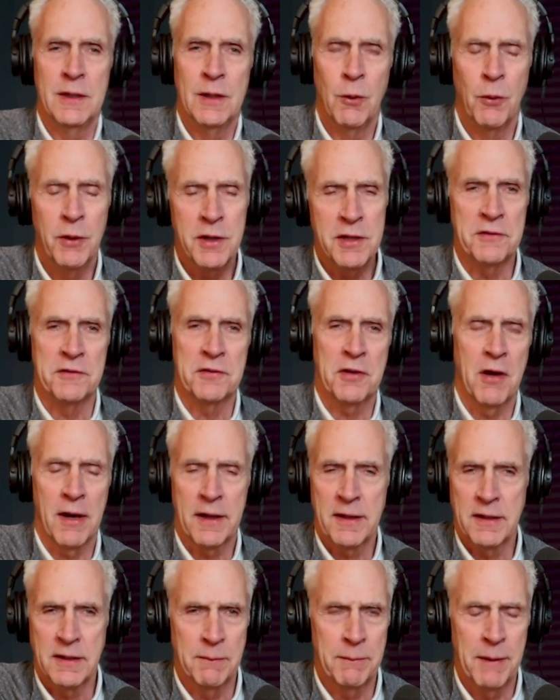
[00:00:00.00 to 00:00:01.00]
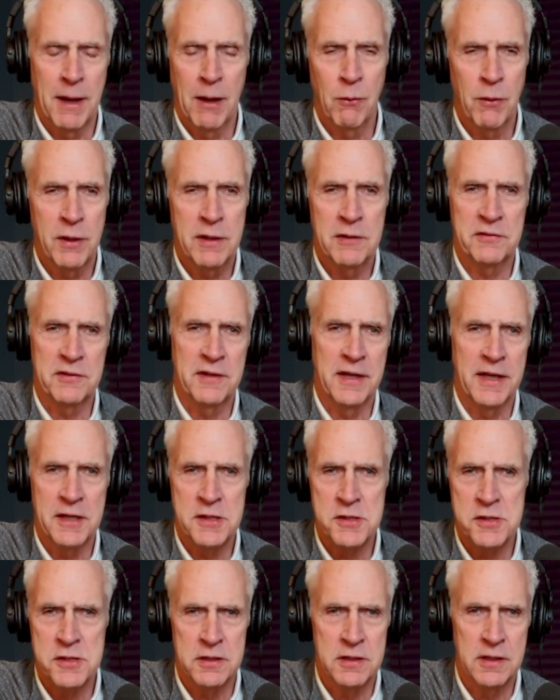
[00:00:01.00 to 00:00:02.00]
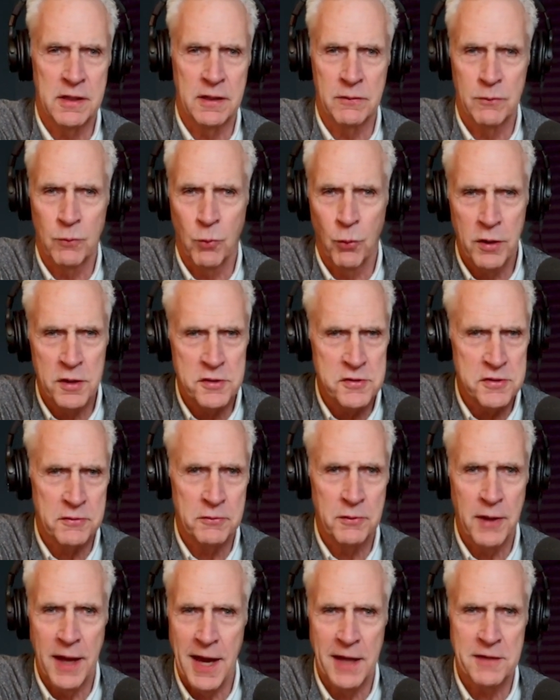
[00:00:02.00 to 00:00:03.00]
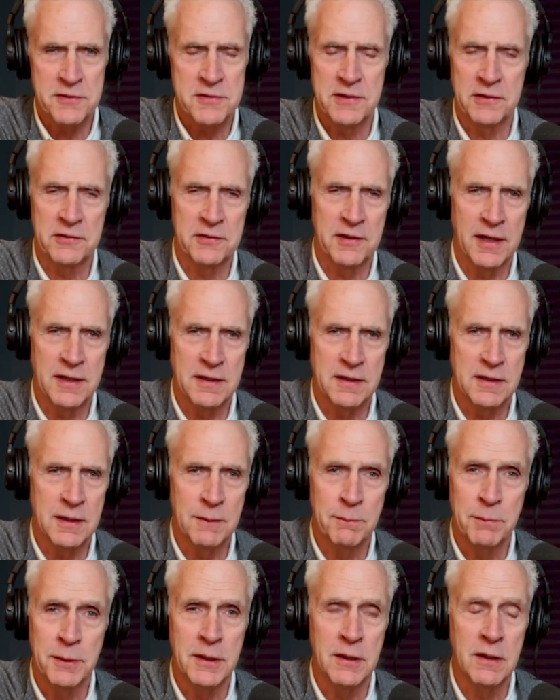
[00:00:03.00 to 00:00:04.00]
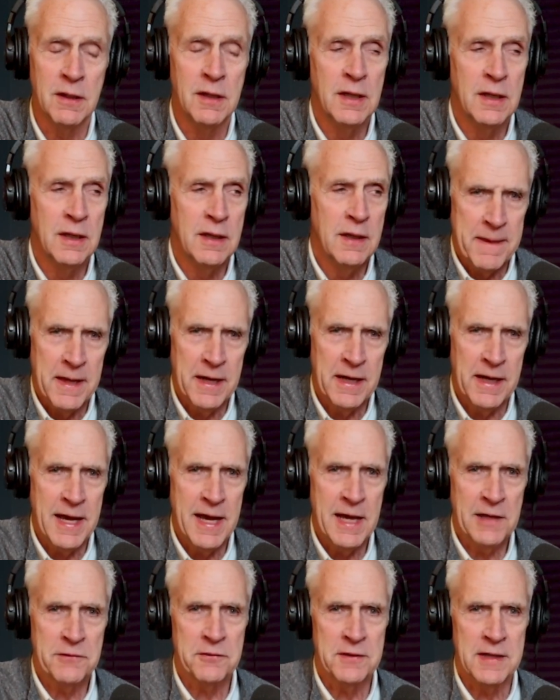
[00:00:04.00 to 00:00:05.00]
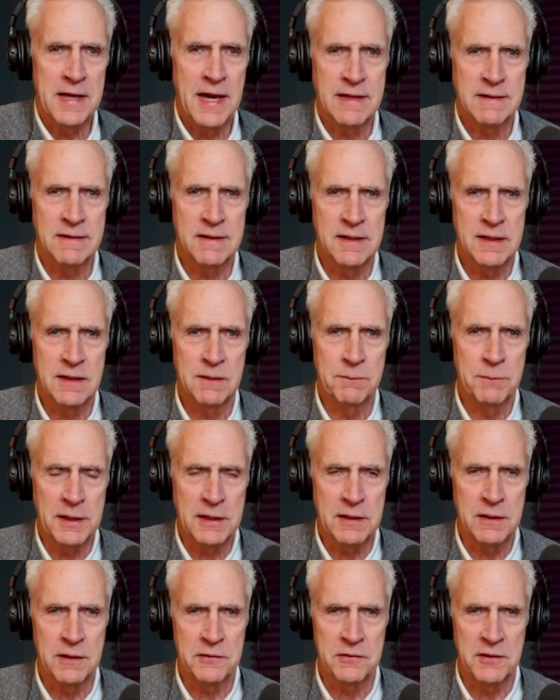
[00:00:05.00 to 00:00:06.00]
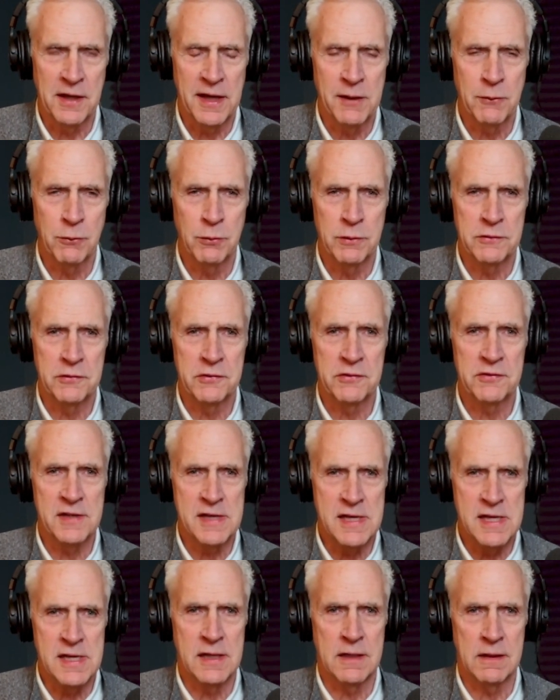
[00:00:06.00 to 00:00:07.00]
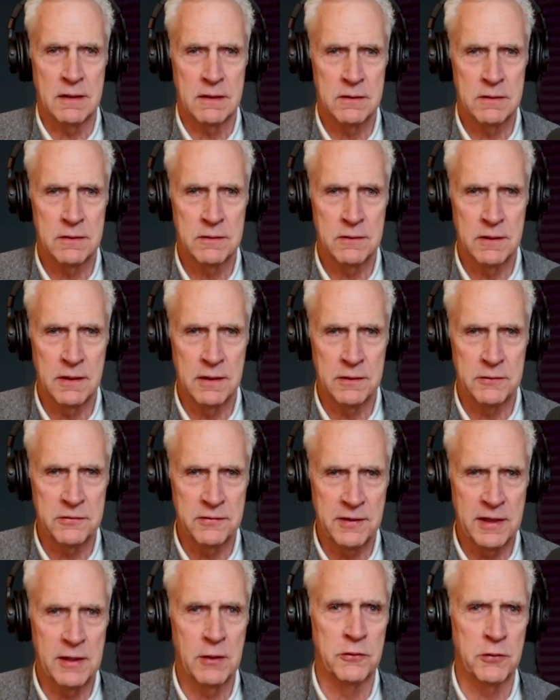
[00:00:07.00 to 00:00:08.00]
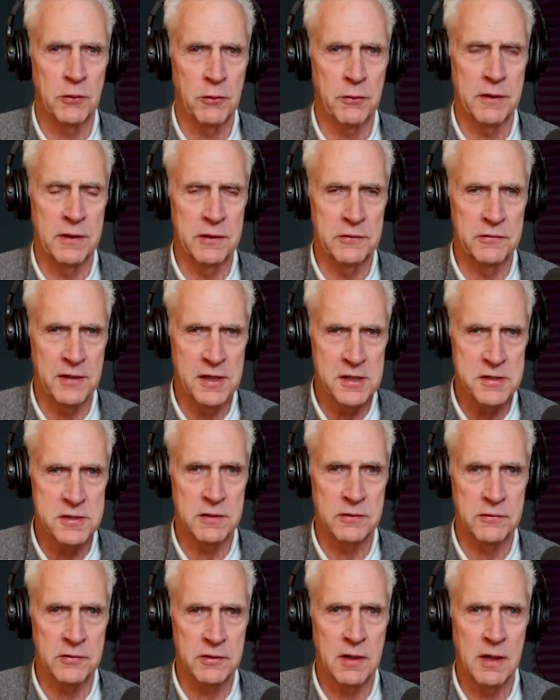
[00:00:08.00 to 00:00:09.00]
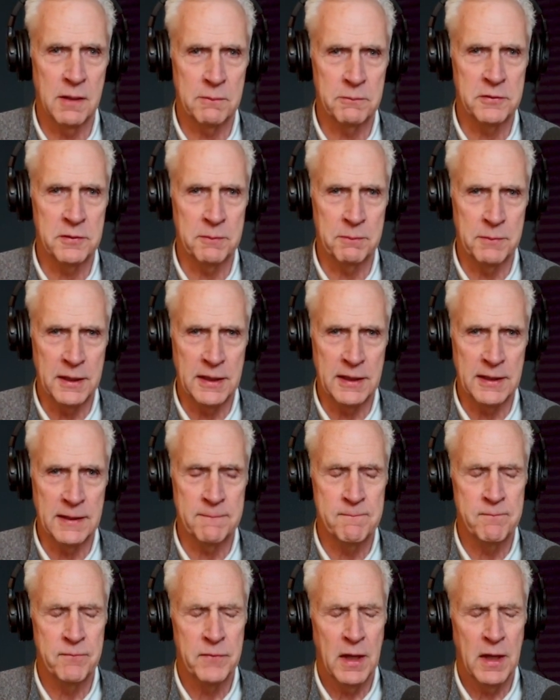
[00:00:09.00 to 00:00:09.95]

what are you talking about? What is an engine and where did you hatch this idea, Bill? And I hatched the idea because I was seeing sales organizations come to me